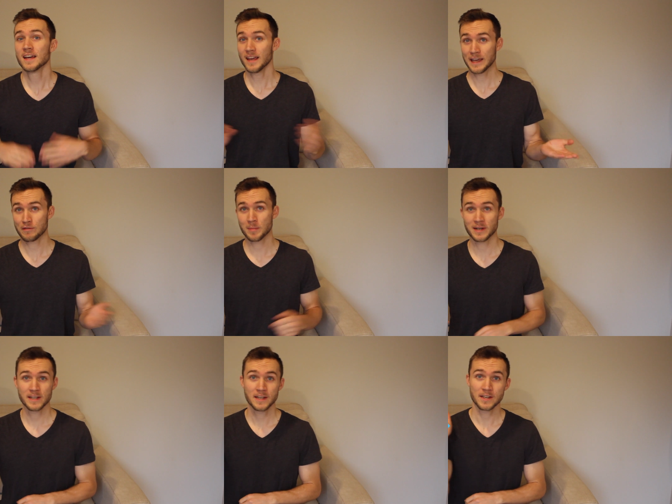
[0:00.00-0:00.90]
Hey
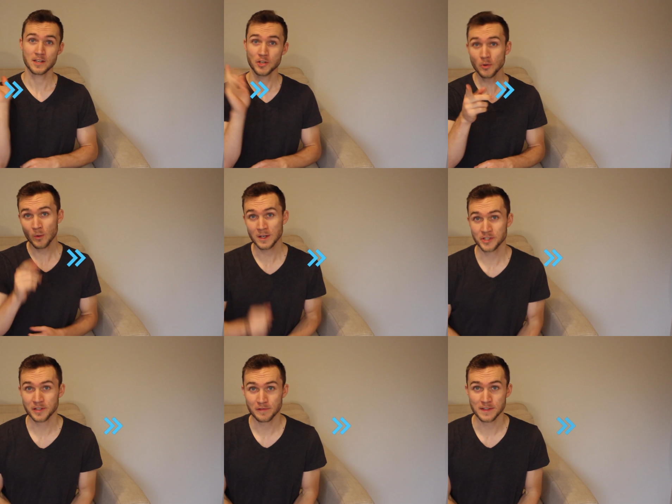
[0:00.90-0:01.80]
everybody, you're
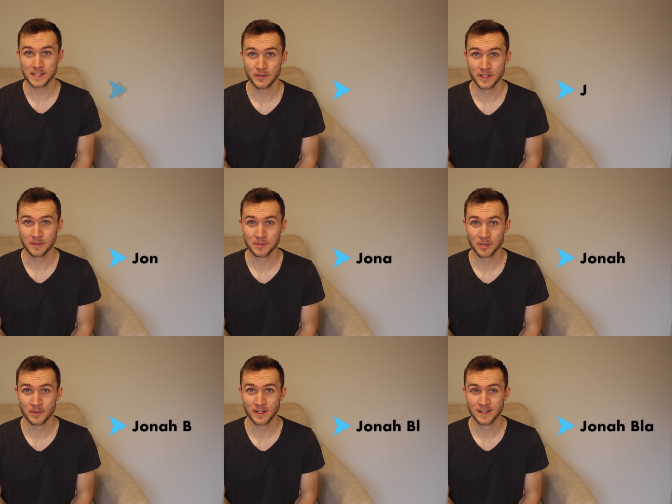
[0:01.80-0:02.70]
watching A Physio Named
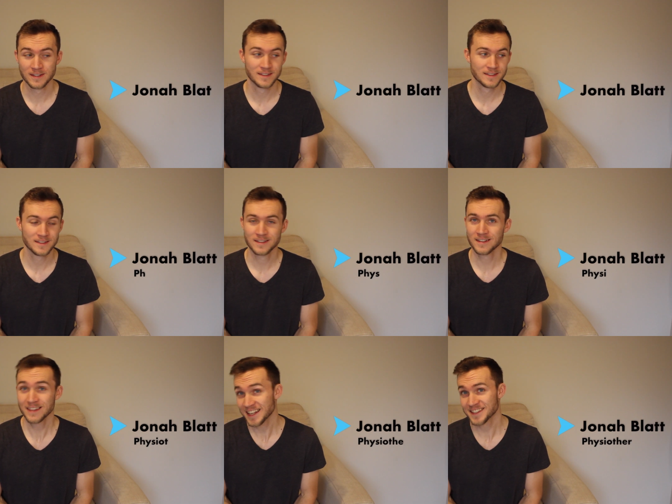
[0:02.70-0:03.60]
Jonah.
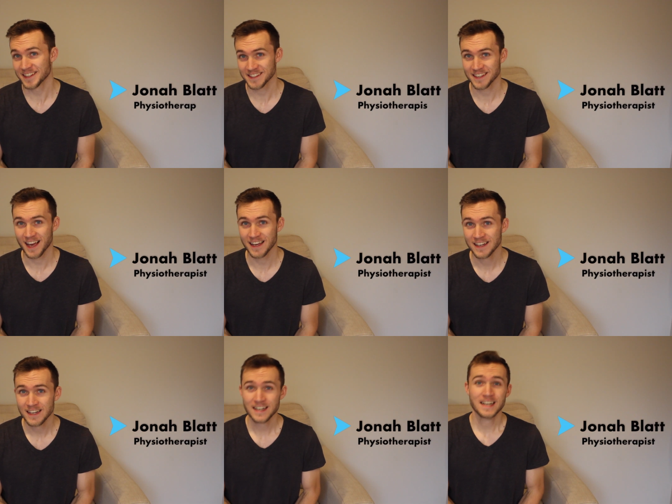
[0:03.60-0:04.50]
That's this guy.
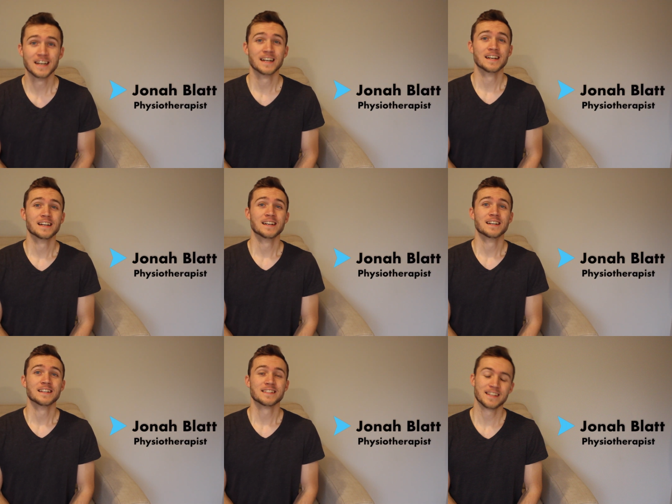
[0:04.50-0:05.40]

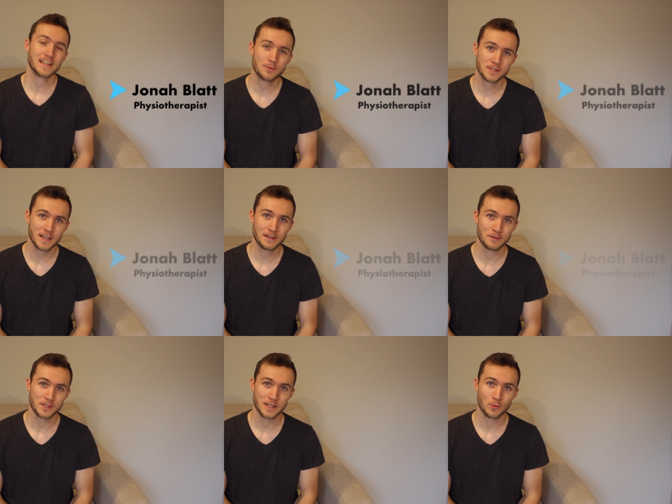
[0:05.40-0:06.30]
Today we're sad for
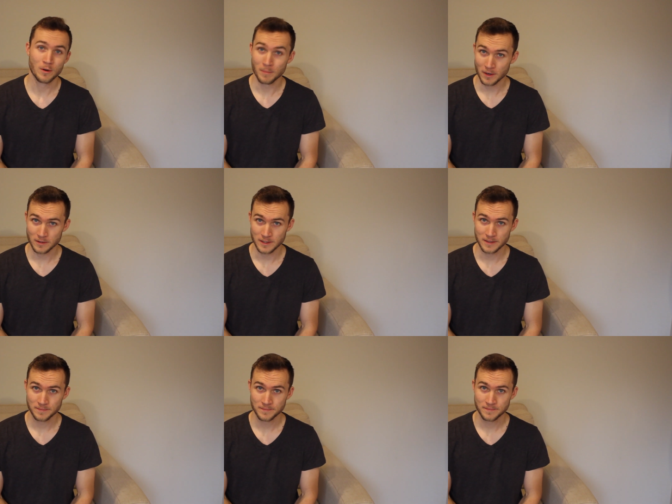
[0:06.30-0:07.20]
Saquon Barkley.
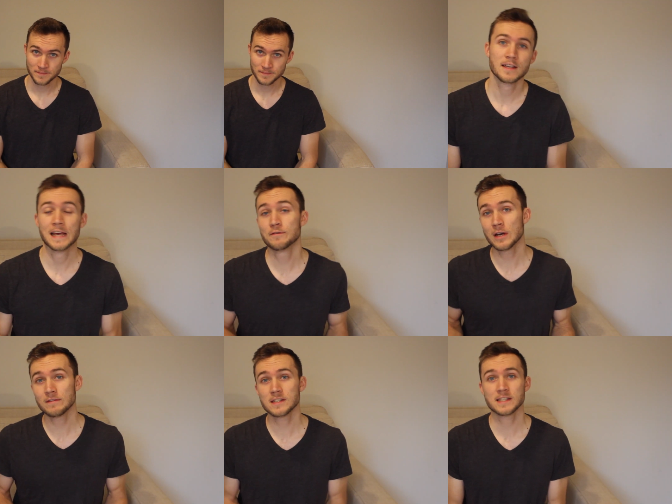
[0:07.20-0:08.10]
If you
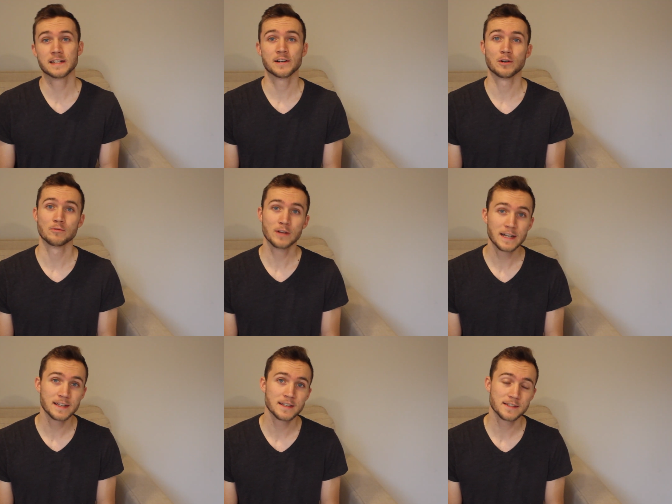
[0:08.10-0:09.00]
haven't seen it
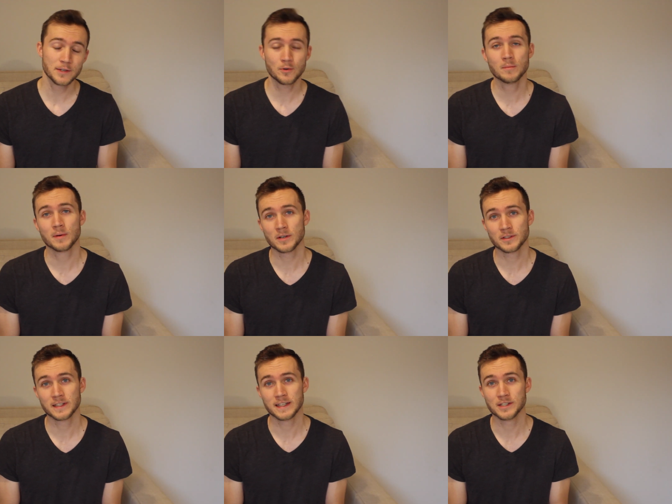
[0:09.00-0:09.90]
already, Saquon
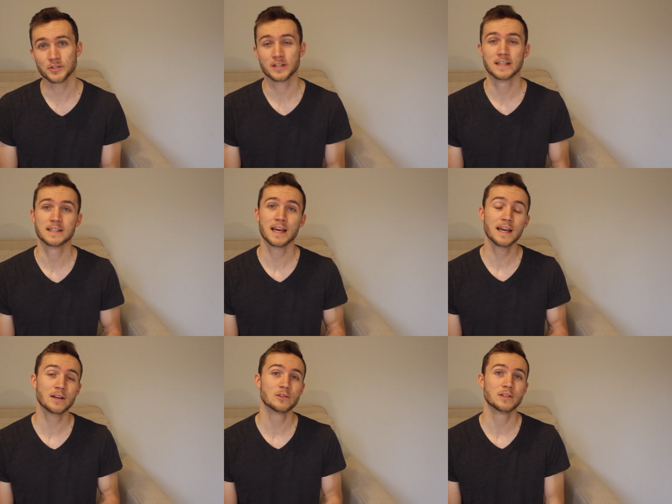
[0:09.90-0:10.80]
Barkley injured his
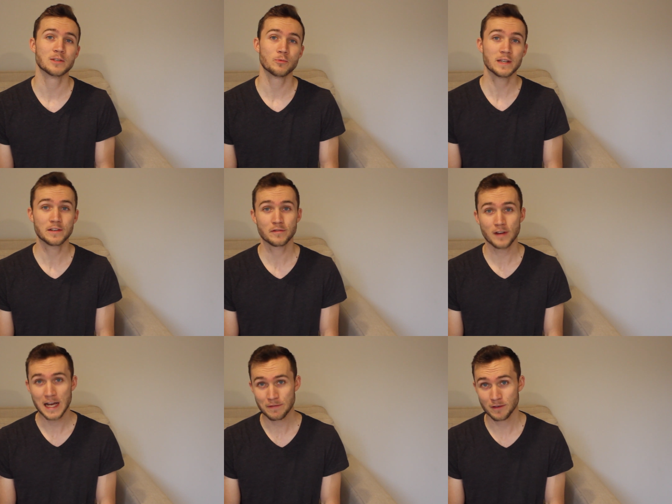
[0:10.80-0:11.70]
ankle in Week
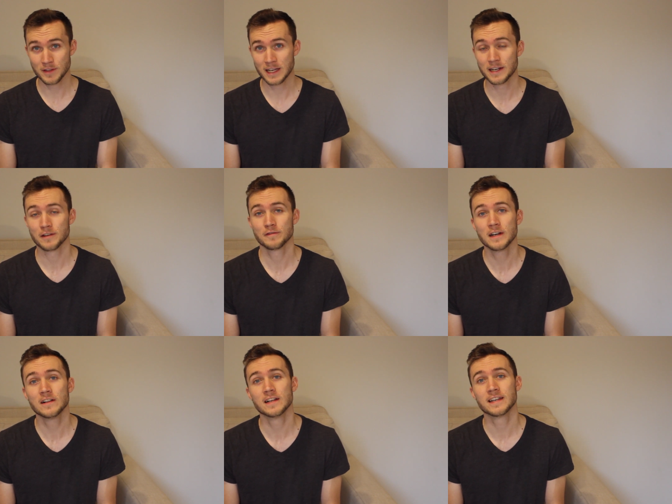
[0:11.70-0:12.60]
5 of the
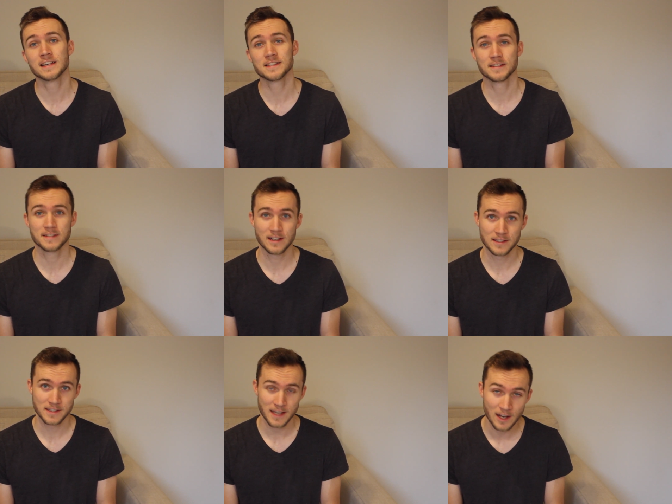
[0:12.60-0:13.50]
NFL against the
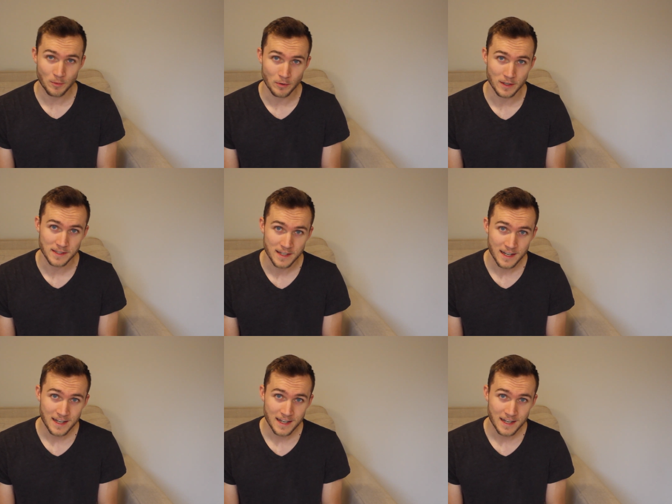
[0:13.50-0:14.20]
Dallas Cowboys.